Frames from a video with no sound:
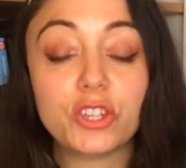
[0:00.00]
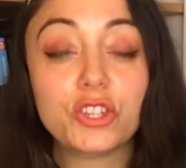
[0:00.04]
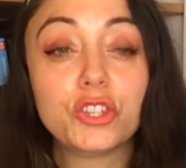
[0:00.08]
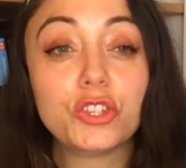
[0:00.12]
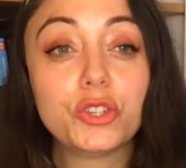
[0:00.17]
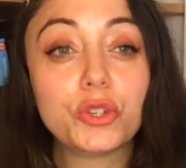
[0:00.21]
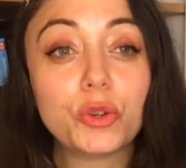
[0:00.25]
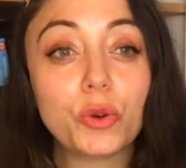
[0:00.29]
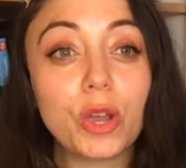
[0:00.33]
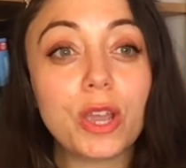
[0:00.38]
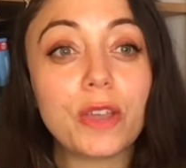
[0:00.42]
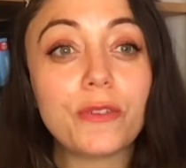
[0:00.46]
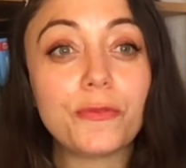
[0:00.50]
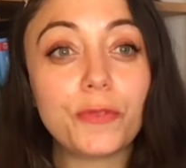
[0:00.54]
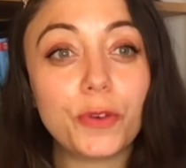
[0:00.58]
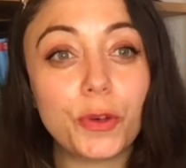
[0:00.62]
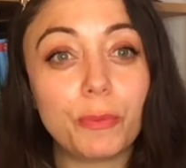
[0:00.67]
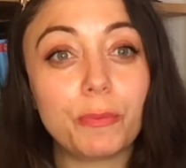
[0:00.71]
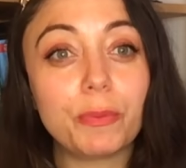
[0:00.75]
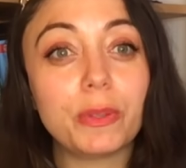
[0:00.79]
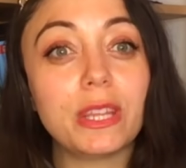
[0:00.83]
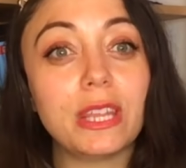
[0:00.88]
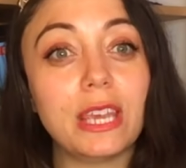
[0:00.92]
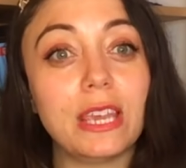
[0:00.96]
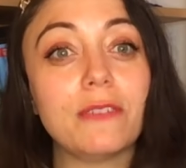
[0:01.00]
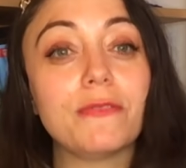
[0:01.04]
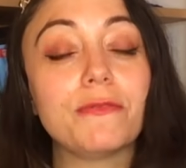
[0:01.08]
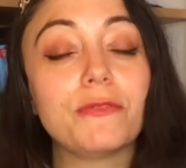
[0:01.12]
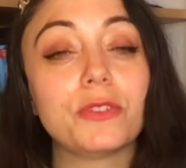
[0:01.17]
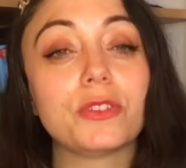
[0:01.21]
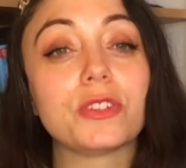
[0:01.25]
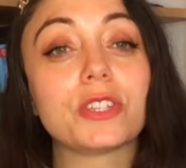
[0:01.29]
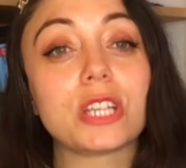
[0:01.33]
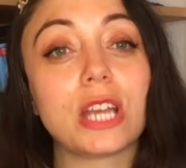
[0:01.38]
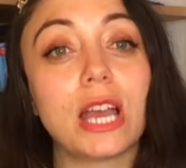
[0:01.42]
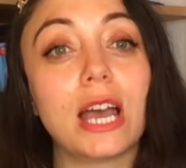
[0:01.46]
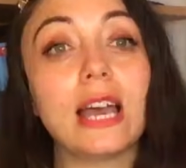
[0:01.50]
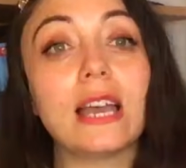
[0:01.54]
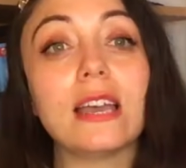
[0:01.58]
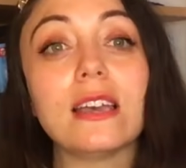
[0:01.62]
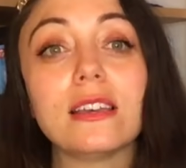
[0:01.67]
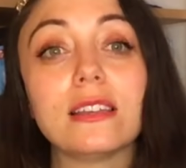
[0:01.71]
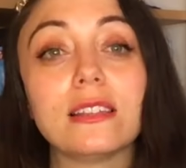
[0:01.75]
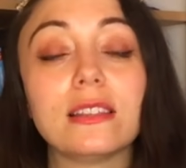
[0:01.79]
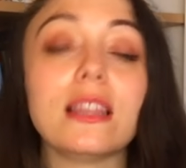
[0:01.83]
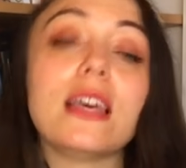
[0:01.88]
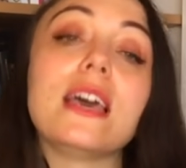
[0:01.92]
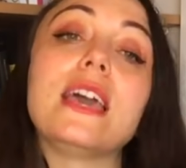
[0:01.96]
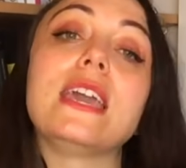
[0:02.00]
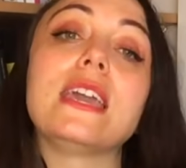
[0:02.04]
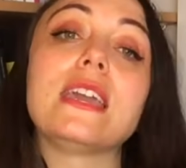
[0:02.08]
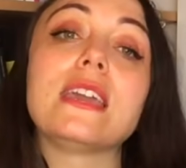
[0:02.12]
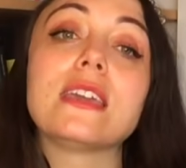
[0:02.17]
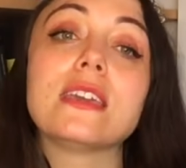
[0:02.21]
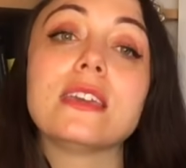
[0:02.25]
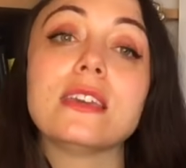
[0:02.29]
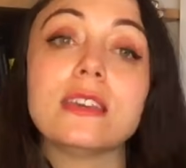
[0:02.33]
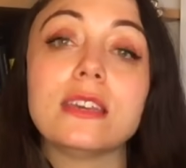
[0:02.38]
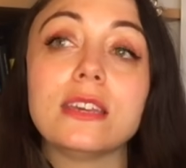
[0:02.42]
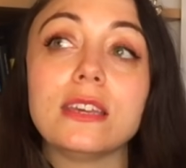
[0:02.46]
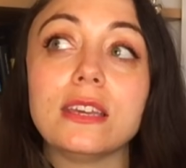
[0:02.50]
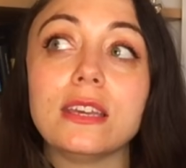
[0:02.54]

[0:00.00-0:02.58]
joyful, playful, childlike